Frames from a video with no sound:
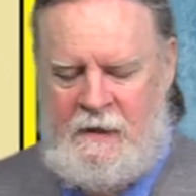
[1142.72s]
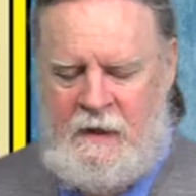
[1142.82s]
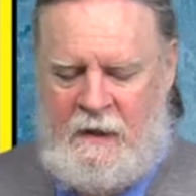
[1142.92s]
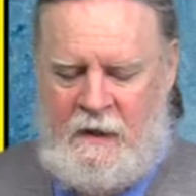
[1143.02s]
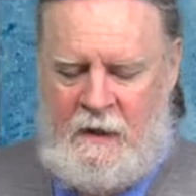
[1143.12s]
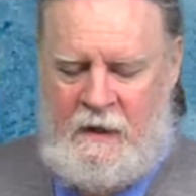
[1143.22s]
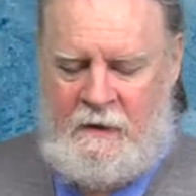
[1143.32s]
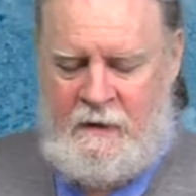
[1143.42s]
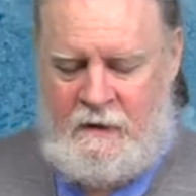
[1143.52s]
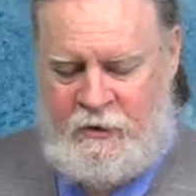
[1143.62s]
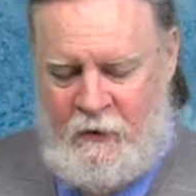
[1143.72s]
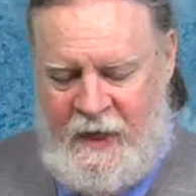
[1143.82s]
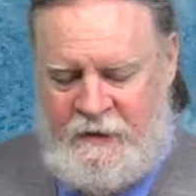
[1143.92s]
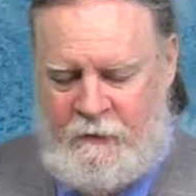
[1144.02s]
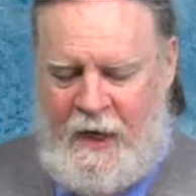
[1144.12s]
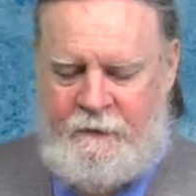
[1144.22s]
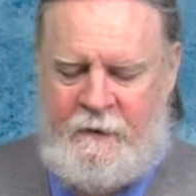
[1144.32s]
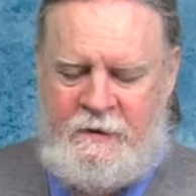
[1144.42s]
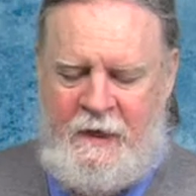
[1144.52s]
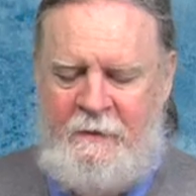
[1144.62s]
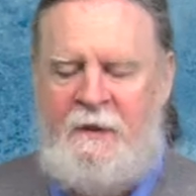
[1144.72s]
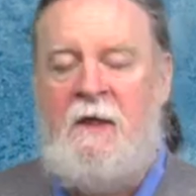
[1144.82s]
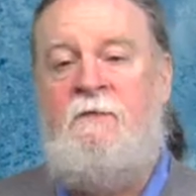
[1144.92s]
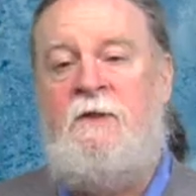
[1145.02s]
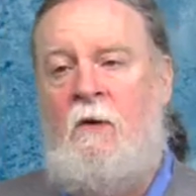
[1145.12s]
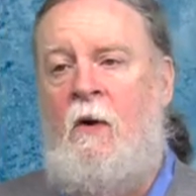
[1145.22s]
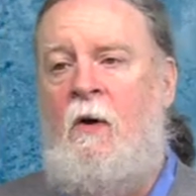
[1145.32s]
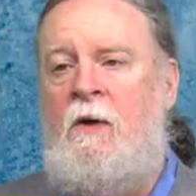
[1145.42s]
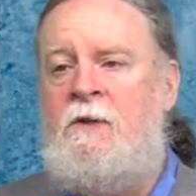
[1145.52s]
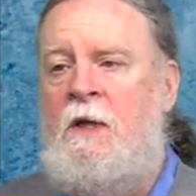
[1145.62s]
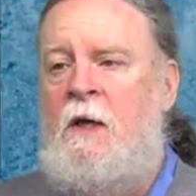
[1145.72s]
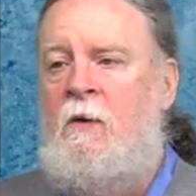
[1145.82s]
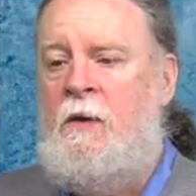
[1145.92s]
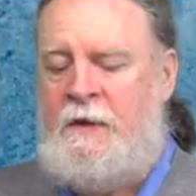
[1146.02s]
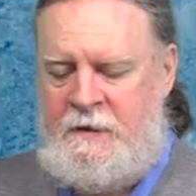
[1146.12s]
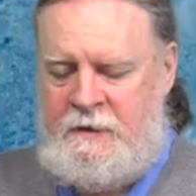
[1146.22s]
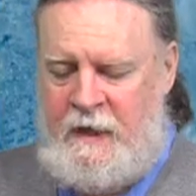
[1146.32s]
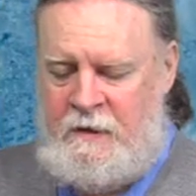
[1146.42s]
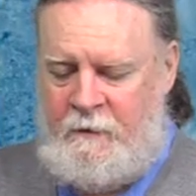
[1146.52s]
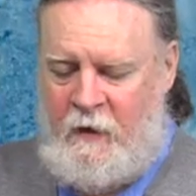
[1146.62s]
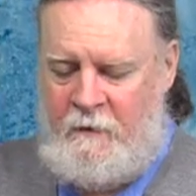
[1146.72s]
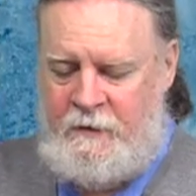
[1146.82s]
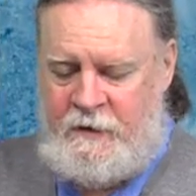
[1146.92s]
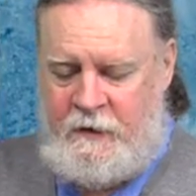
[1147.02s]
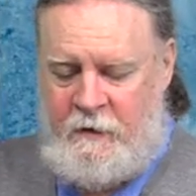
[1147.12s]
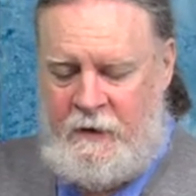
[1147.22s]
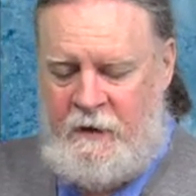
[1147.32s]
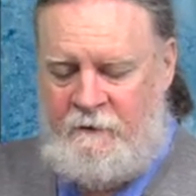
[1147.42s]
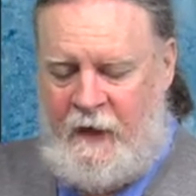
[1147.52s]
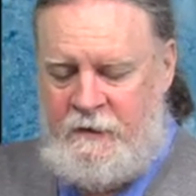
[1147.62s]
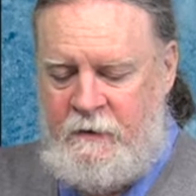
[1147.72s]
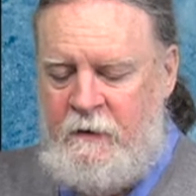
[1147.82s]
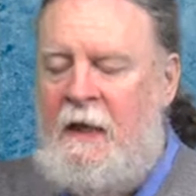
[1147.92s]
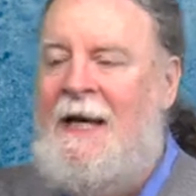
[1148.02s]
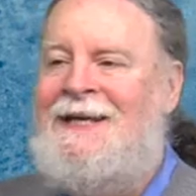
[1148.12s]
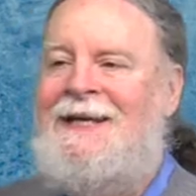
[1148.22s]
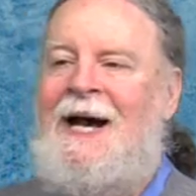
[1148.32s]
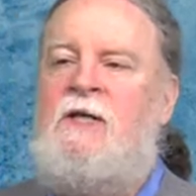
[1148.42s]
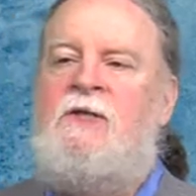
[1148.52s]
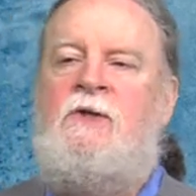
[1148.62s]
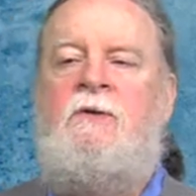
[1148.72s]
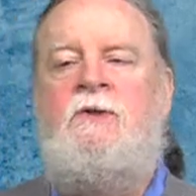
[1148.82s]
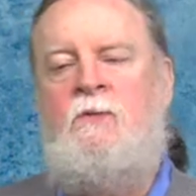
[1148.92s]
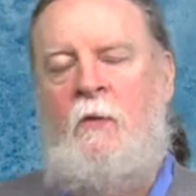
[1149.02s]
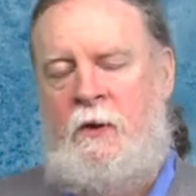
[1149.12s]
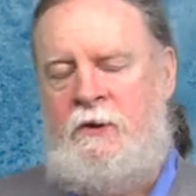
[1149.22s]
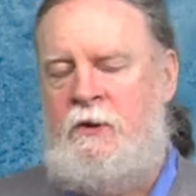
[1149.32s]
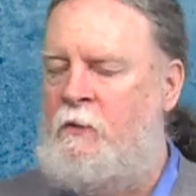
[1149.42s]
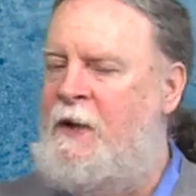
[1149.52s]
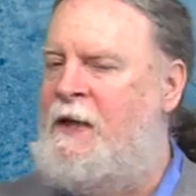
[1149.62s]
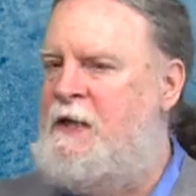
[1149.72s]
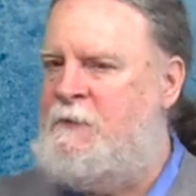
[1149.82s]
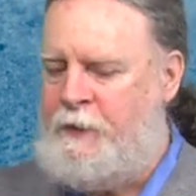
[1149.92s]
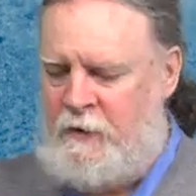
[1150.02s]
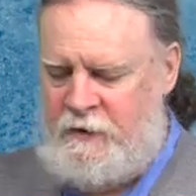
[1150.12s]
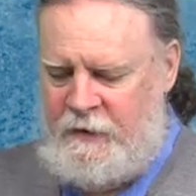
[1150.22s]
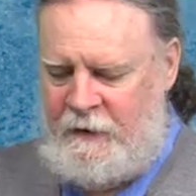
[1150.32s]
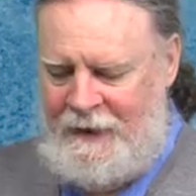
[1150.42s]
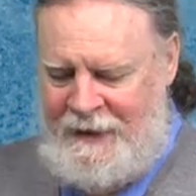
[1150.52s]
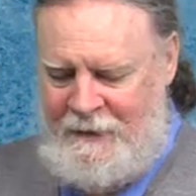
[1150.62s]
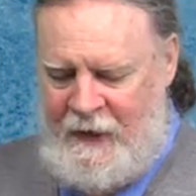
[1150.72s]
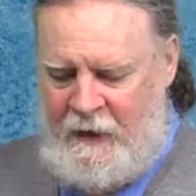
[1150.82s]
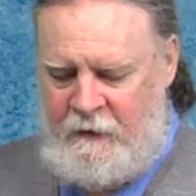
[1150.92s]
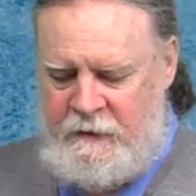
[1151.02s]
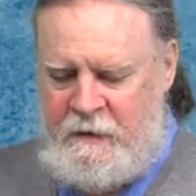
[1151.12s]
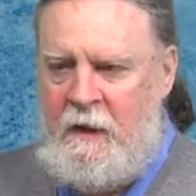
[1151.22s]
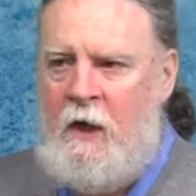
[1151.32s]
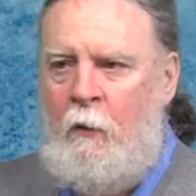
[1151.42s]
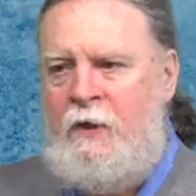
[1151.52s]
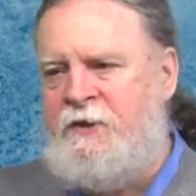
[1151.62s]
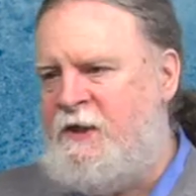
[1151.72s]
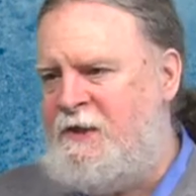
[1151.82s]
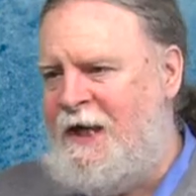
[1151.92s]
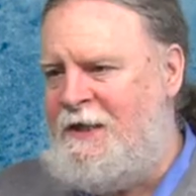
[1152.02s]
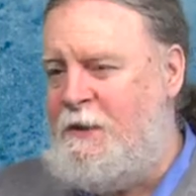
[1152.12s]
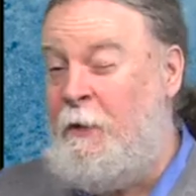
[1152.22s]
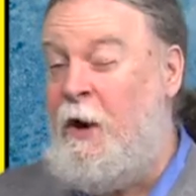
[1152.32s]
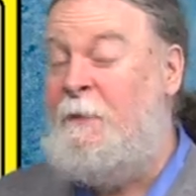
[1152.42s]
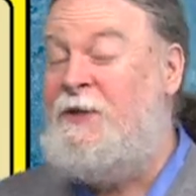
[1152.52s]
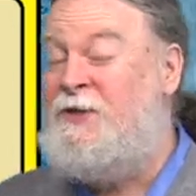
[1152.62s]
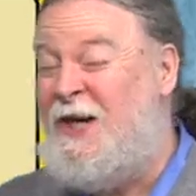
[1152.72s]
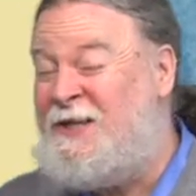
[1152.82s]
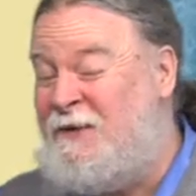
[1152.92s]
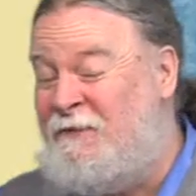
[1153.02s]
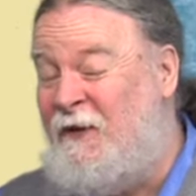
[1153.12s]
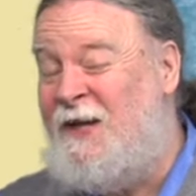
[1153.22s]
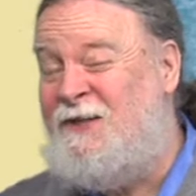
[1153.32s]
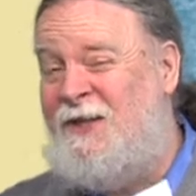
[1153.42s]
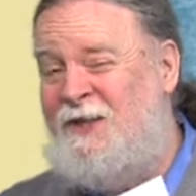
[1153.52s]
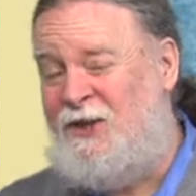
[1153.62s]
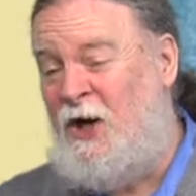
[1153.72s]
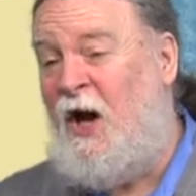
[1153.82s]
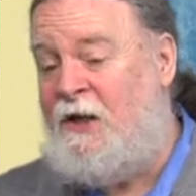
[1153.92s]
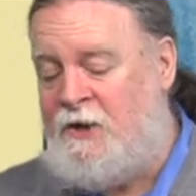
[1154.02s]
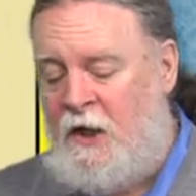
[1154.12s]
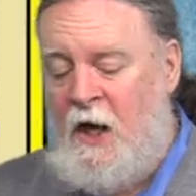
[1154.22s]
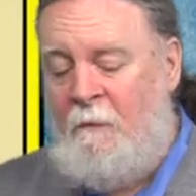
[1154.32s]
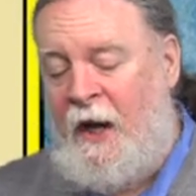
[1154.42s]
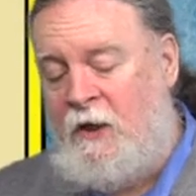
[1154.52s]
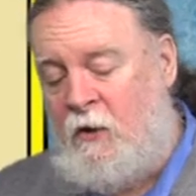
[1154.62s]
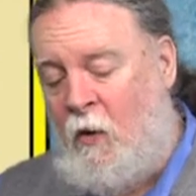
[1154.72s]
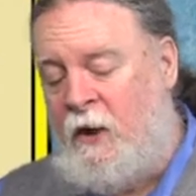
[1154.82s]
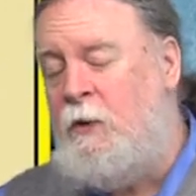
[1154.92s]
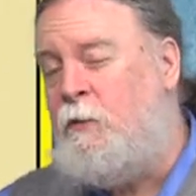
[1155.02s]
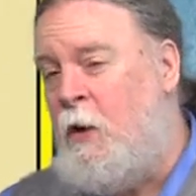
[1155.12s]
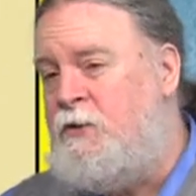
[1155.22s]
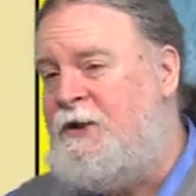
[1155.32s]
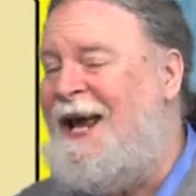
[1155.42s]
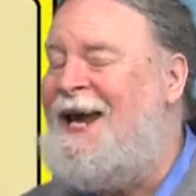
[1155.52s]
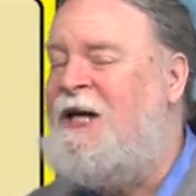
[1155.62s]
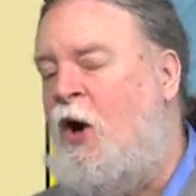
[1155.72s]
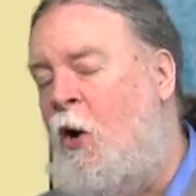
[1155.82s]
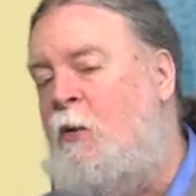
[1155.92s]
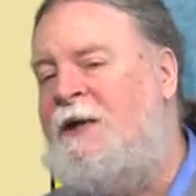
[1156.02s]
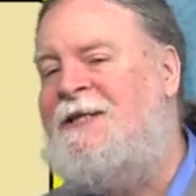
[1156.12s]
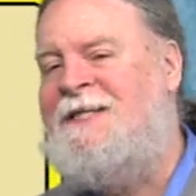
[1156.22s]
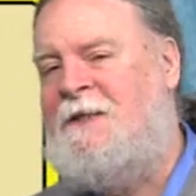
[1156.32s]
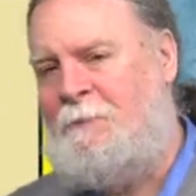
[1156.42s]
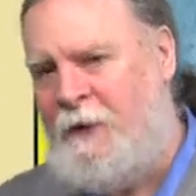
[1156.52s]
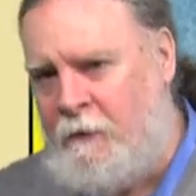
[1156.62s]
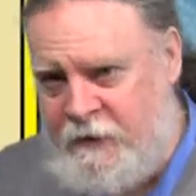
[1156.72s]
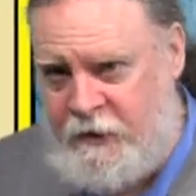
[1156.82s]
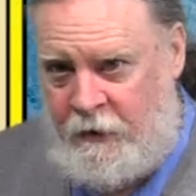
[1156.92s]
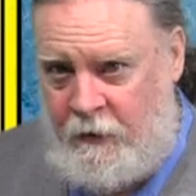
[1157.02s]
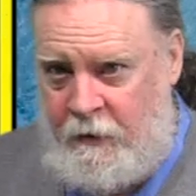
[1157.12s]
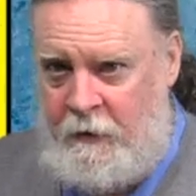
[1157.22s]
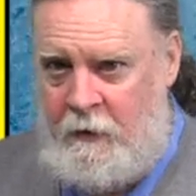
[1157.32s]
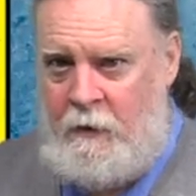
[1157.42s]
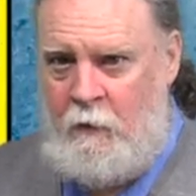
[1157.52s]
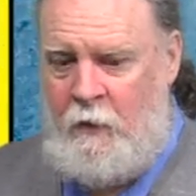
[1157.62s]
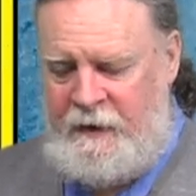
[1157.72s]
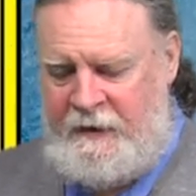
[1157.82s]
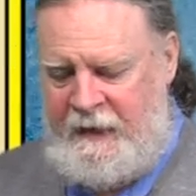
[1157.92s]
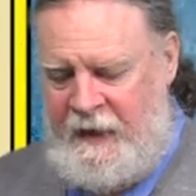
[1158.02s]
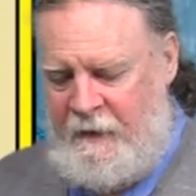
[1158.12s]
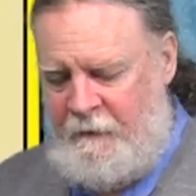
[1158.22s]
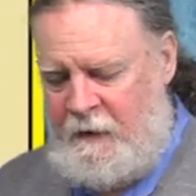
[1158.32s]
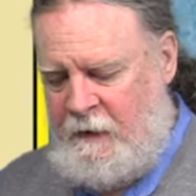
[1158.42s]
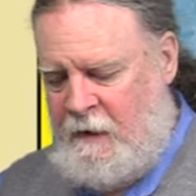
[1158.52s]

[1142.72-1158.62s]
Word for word: the uh, uh, uh, traced rather the timing of his calls with a State Department security advisor. They got a search warrant to read his personal emails, which the State Department justified to the judge by calling Rosen a co-conspirator with Kim